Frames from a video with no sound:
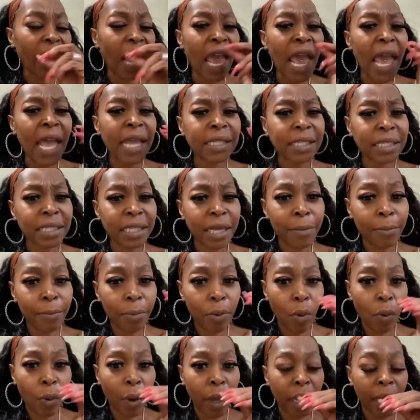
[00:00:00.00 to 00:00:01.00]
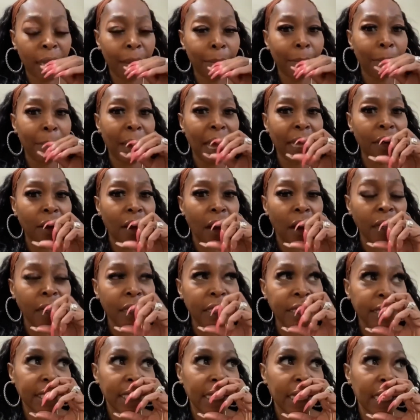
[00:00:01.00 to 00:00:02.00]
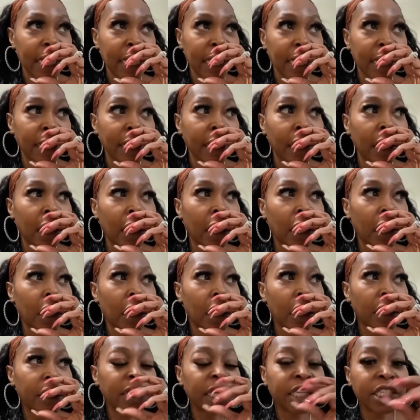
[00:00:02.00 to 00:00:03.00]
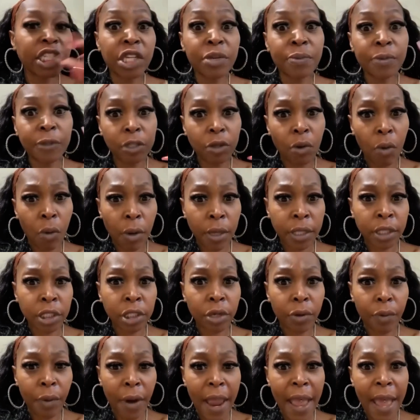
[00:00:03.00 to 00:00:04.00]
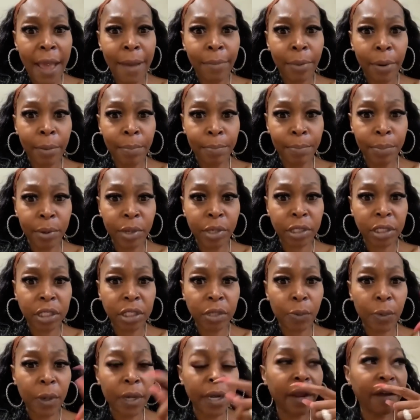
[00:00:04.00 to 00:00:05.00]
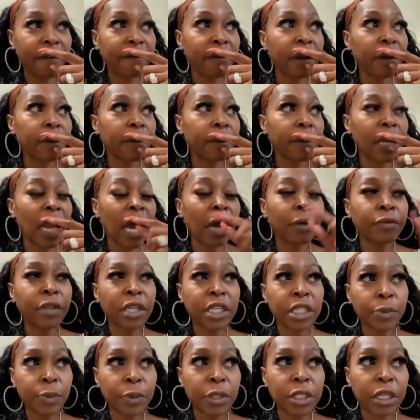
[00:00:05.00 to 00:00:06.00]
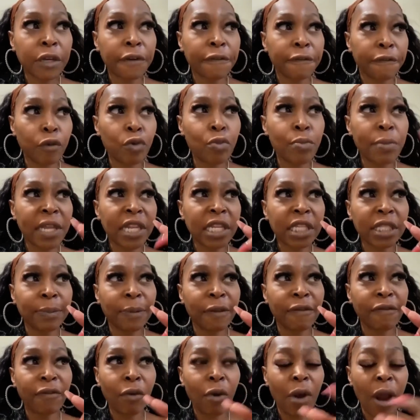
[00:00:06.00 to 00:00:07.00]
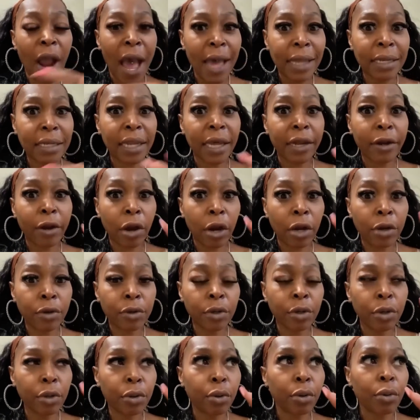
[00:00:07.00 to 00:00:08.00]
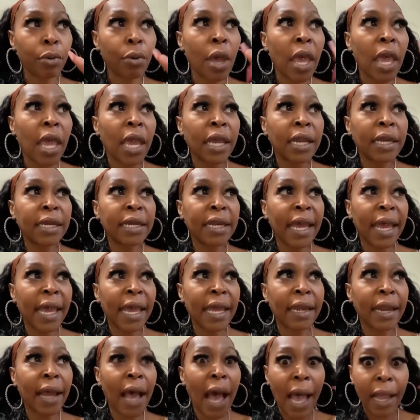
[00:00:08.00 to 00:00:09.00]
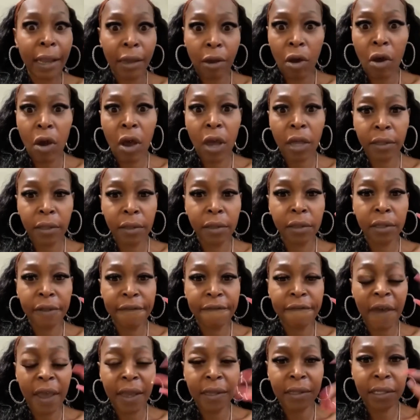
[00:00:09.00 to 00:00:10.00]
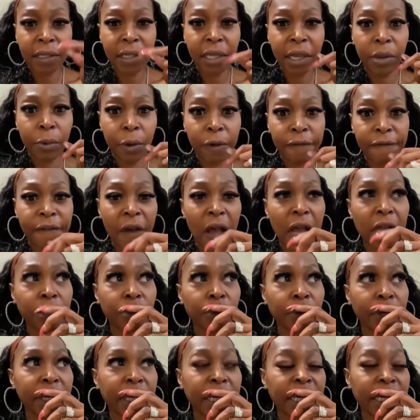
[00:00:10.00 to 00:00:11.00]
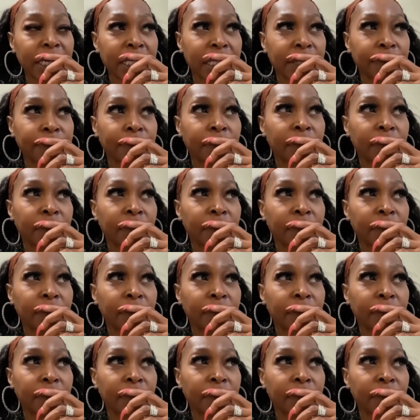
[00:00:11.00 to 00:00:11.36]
At some point, my daughter said that she was going to grab books or whatever. Now, this was a few minutes before I let her know that I caught the fact that they were following us.